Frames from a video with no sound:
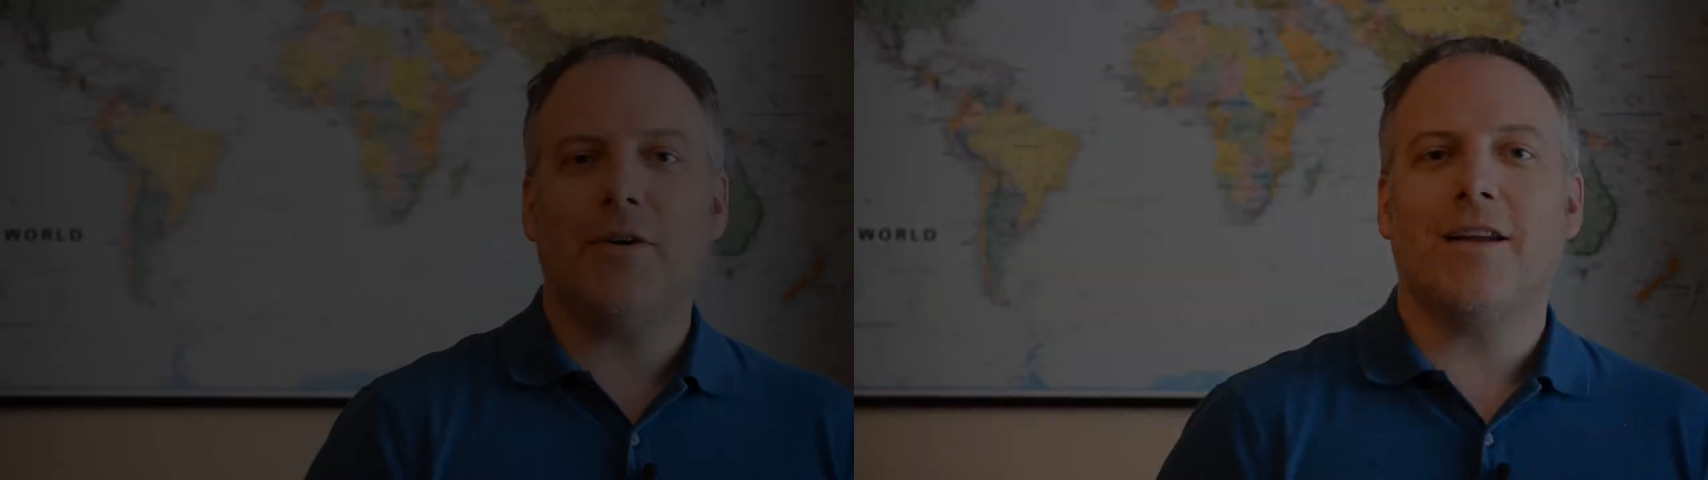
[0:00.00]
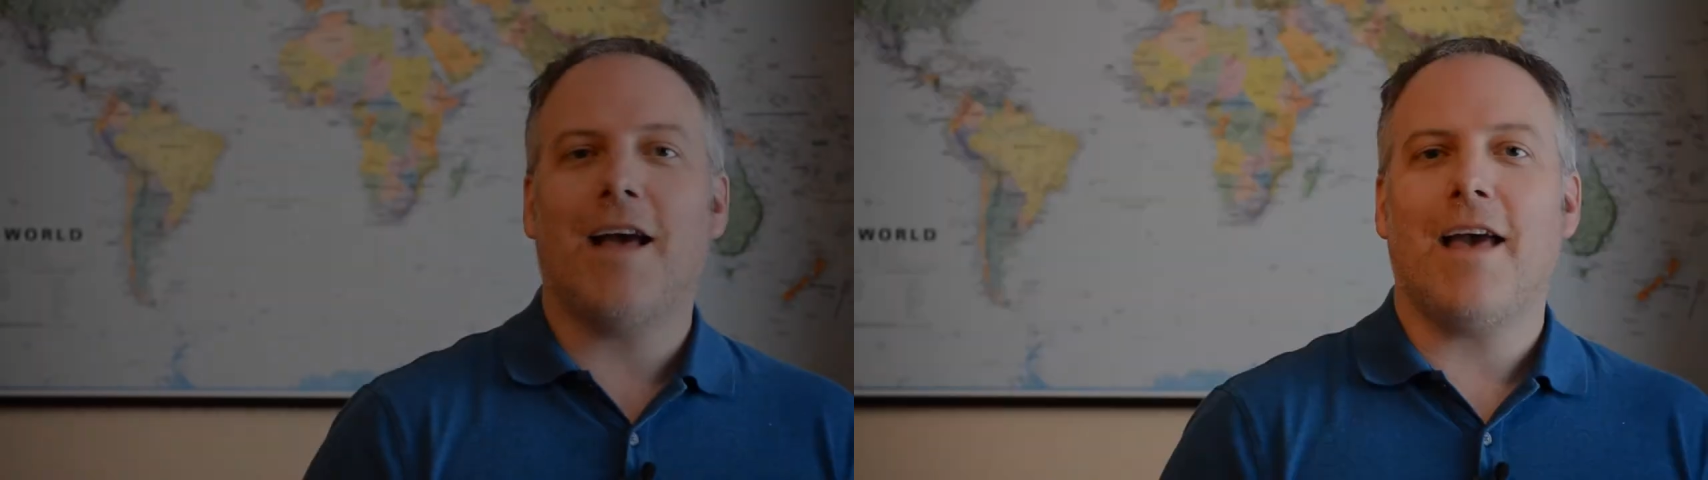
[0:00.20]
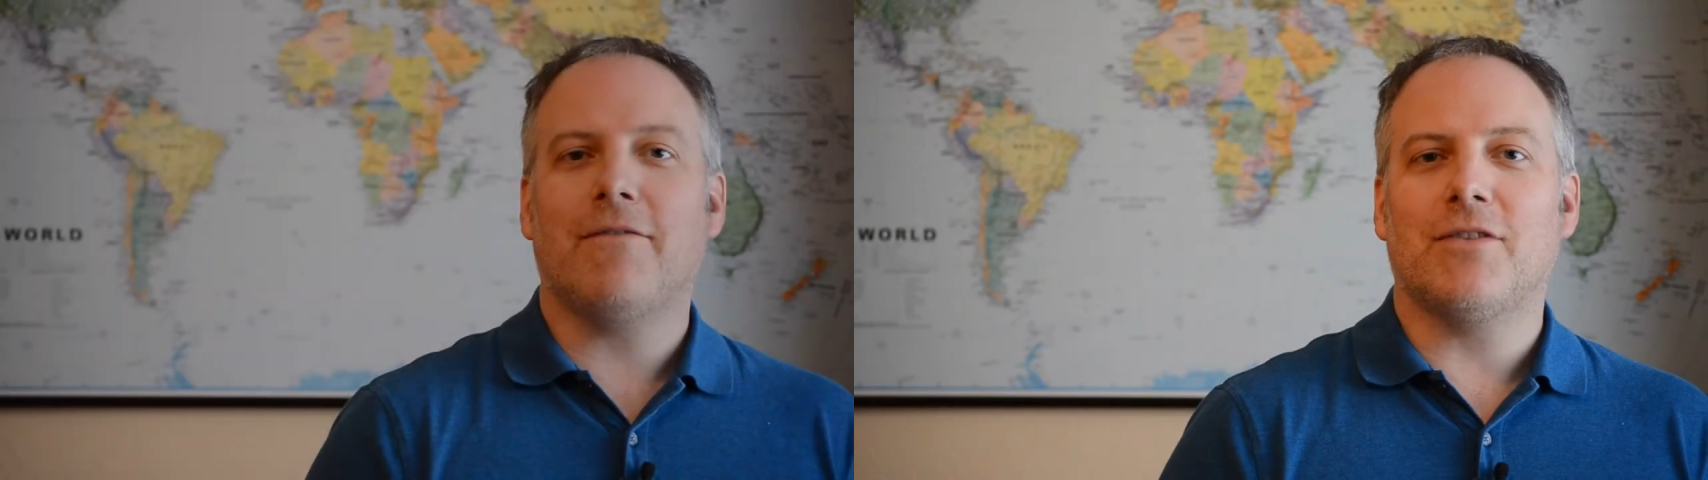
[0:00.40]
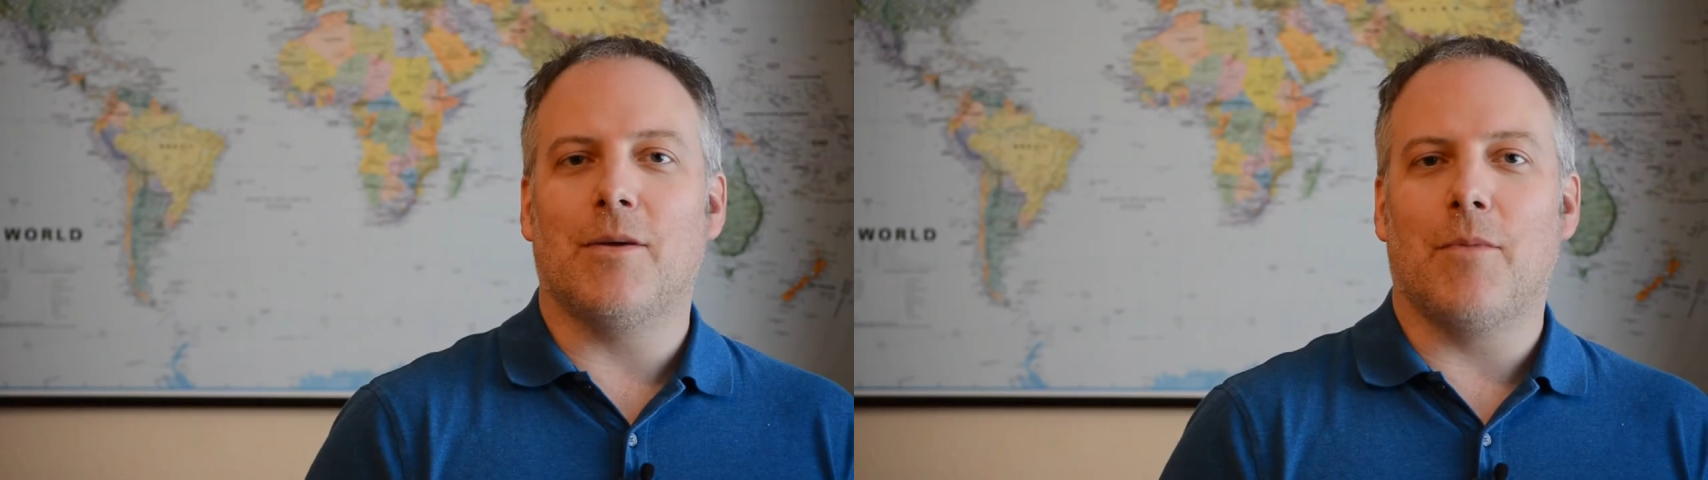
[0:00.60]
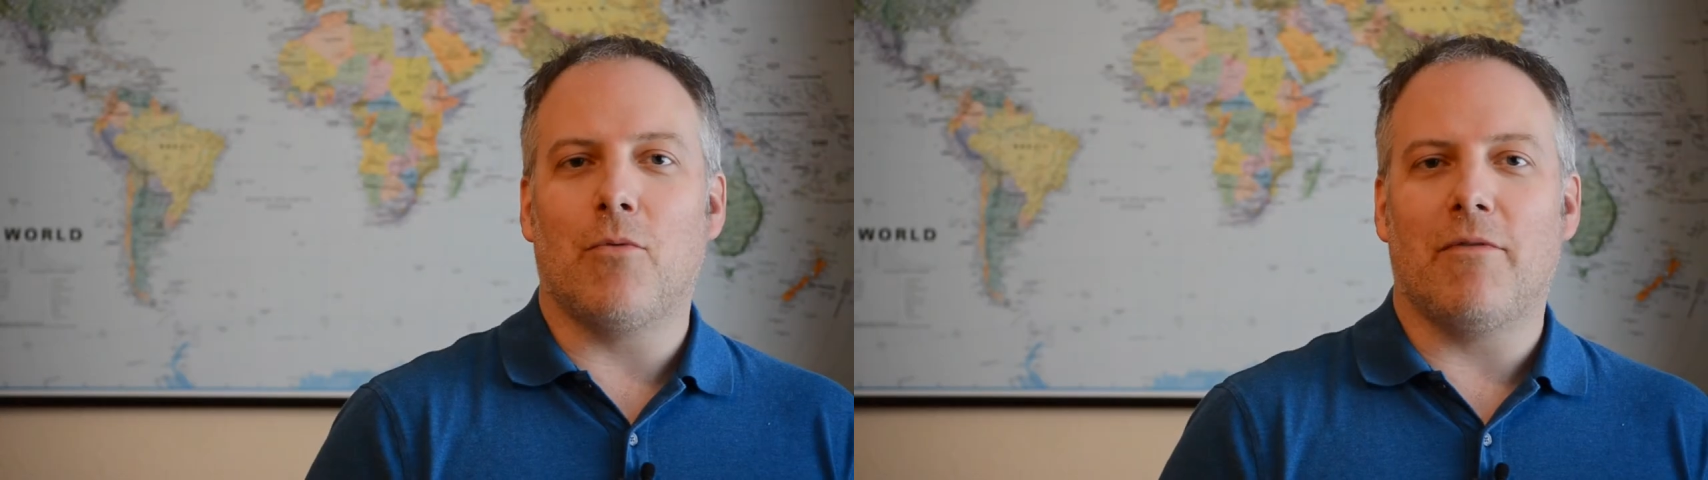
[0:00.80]
gonna have
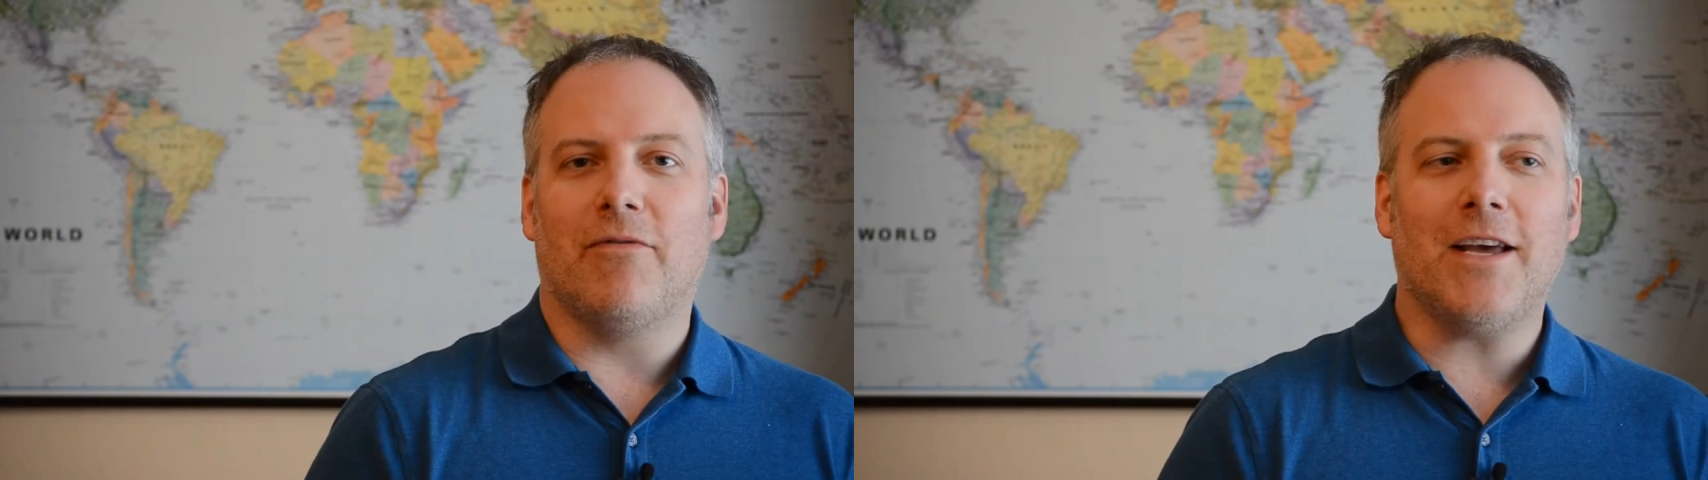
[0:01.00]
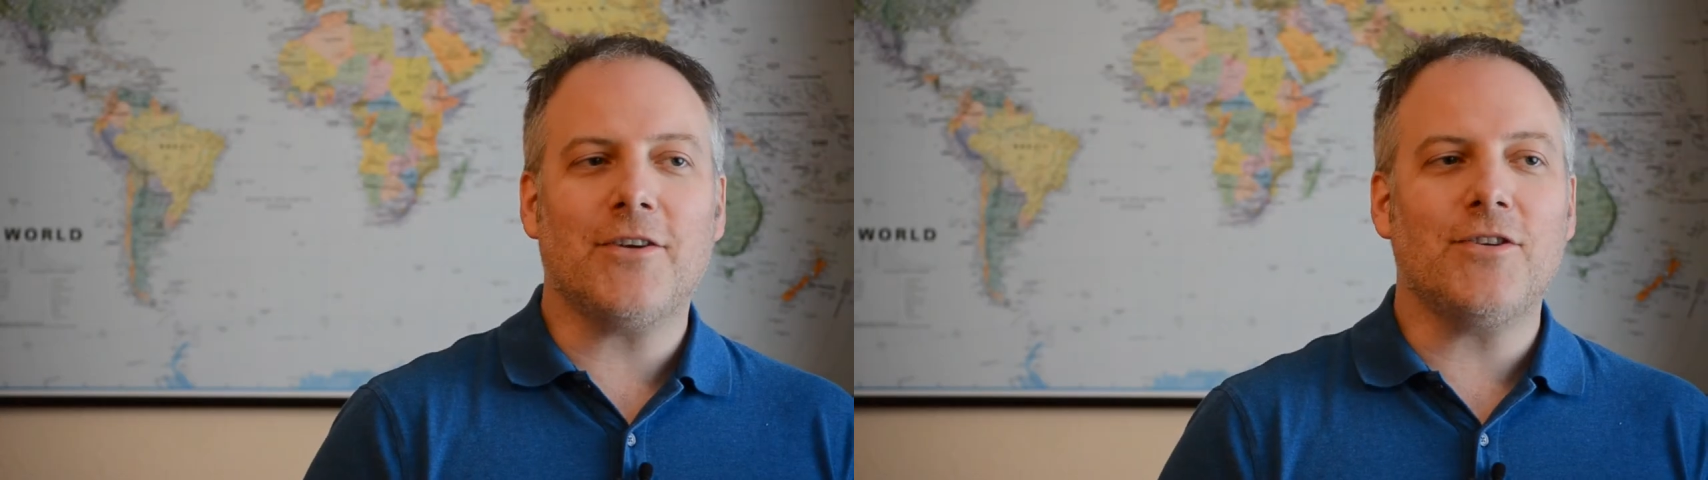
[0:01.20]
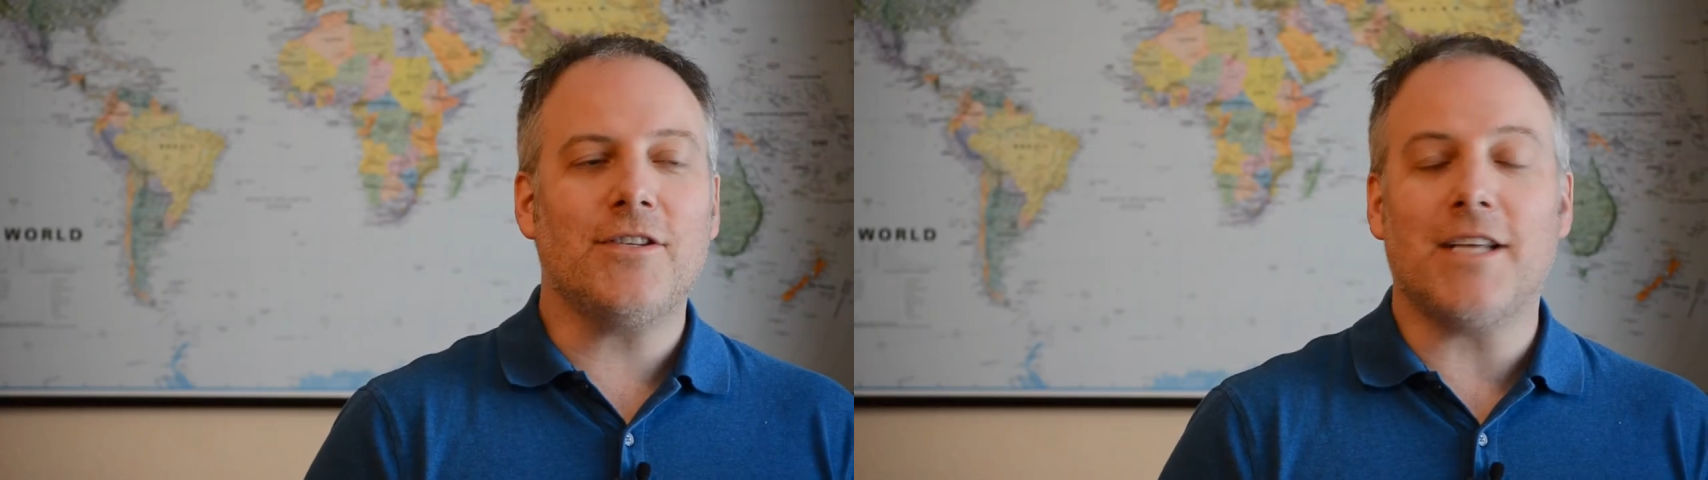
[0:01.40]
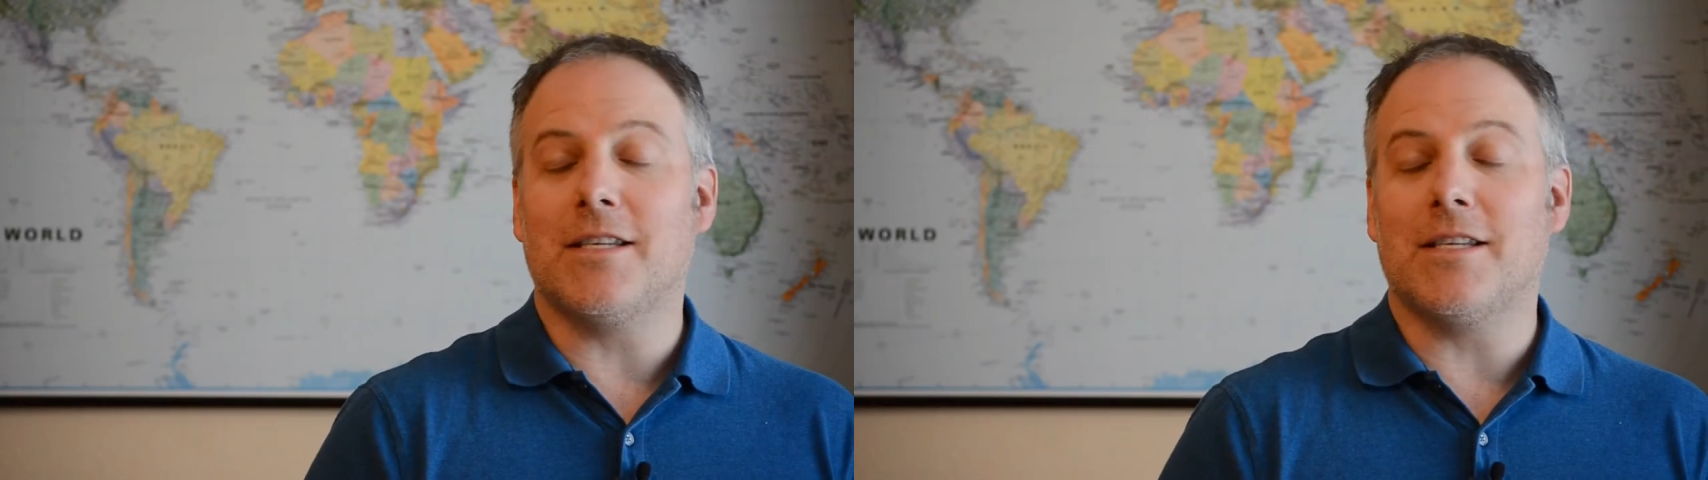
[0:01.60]
some reflections